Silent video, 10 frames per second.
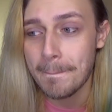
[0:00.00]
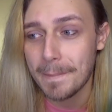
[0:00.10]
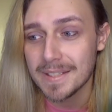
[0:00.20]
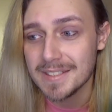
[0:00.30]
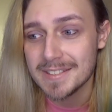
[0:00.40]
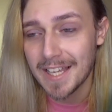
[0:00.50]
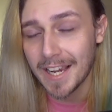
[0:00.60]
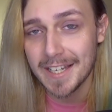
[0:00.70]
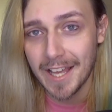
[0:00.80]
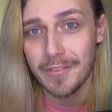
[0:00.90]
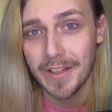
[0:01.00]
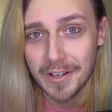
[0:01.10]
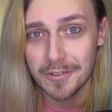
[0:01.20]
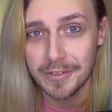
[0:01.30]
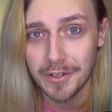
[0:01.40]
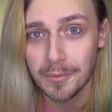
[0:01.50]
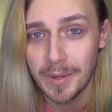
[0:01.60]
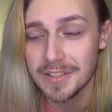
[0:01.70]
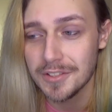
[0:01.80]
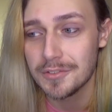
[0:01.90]
That's exactly how they're going to feel
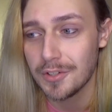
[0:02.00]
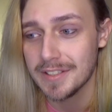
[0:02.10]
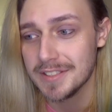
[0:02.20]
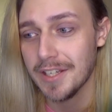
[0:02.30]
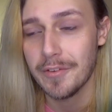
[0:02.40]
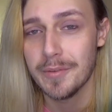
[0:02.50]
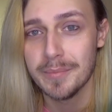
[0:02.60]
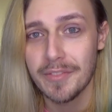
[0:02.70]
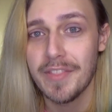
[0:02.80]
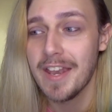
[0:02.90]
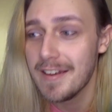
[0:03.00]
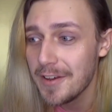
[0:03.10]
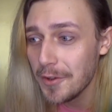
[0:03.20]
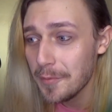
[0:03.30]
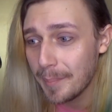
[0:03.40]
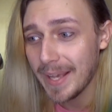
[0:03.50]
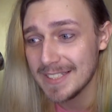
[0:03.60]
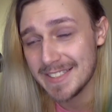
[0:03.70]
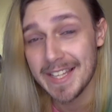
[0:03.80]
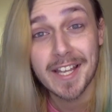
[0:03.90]
when you try to tell them that their new
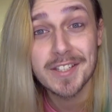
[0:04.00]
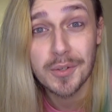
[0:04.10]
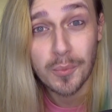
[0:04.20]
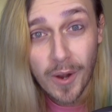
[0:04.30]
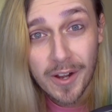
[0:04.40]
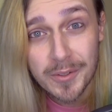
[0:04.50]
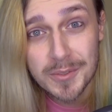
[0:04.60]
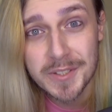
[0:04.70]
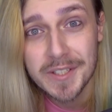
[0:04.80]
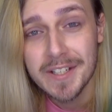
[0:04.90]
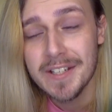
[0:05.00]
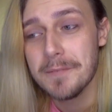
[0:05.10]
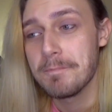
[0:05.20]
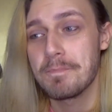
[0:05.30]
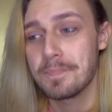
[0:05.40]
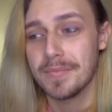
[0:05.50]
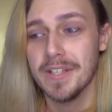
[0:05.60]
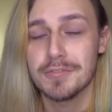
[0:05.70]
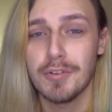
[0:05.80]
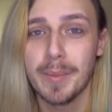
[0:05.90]
best thing in the world
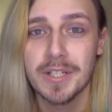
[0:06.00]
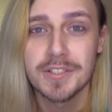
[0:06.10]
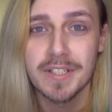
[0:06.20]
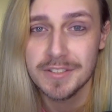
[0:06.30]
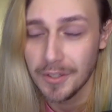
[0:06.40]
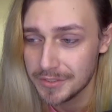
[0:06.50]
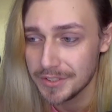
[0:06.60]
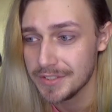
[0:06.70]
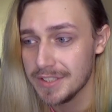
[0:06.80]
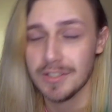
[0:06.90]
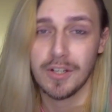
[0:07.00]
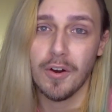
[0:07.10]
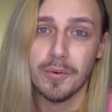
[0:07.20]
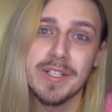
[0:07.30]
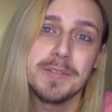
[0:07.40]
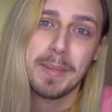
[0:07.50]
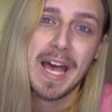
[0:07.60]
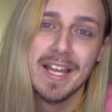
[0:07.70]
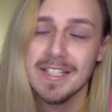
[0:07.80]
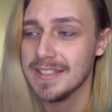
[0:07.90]
is rubbish, it's nonsense, it's a cult, it's
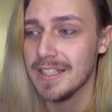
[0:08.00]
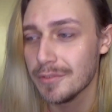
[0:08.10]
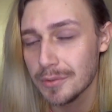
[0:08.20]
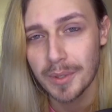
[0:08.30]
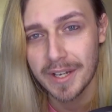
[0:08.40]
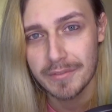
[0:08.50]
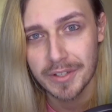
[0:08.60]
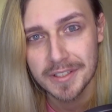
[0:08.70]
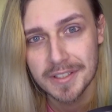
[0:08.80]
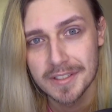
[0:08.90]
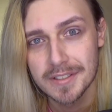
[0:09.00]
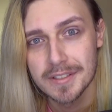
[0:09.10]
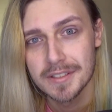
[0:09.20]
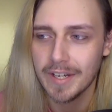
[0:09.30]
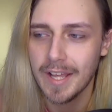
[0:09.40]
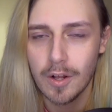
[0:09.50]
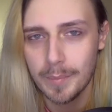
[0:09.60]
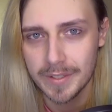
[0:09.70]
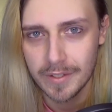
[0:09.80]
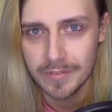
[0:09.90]
bad, it's evil, whatever. It's not going to
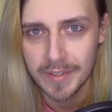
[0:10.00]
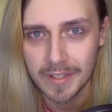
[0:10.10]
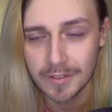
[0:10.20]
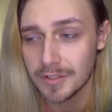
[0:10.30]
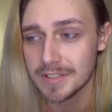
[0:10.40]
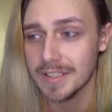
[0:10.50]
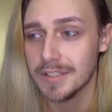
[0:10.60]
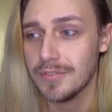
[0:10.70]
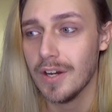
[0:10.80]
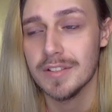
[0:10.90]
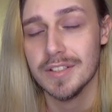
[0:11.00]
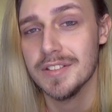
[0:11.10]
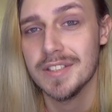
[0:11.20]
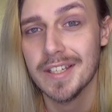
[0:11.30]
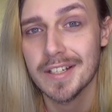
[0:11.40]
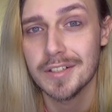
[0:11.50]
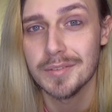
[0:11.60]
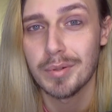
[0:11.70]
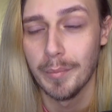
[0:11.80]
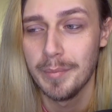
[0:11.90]
help, I don't think, and honestly, as far as I see it, it
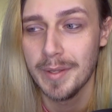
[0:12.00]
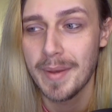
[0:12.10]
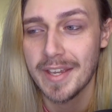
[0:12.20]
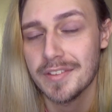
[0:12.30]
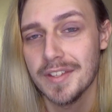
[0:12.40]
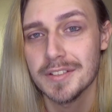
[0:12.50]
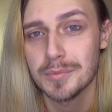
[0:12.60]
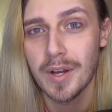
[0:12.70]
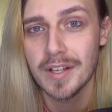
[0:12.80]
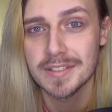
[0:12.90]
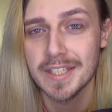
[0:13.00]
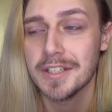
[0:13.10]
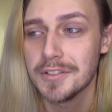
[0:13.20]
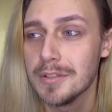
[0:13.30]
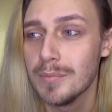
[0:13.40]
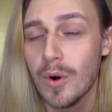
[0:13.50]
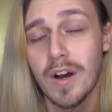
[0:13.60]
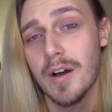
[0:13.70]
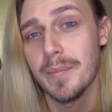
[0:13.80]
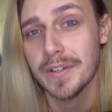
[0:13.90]
could probably make things worse. It could do more
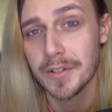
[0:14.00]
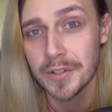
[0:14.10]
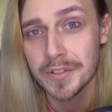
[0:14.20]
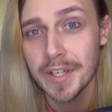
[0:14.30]
harm than good.